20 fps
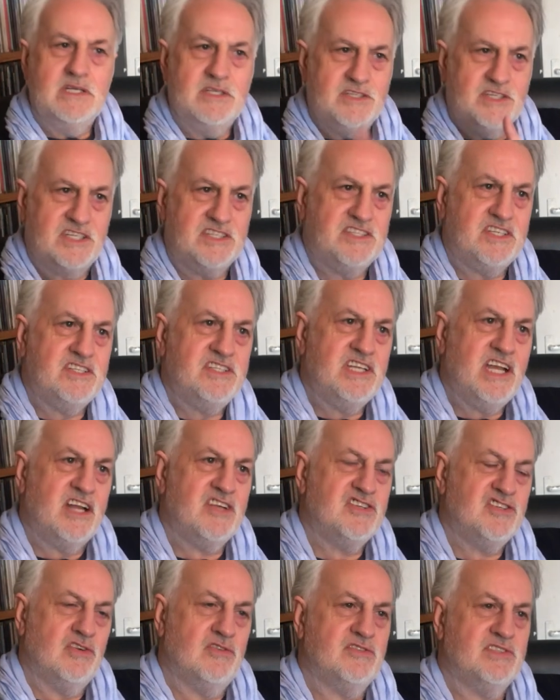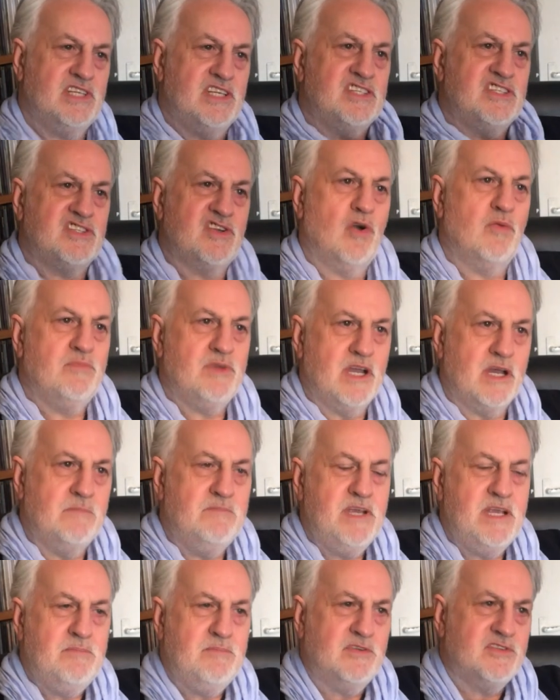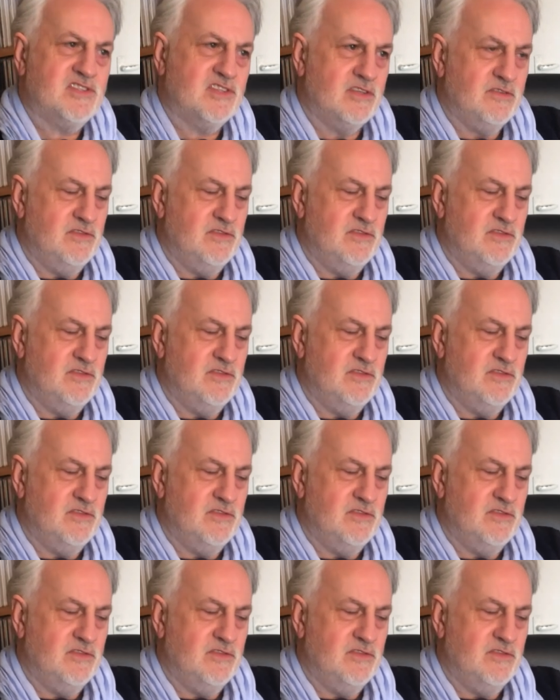Just to touch on dystopia, people sort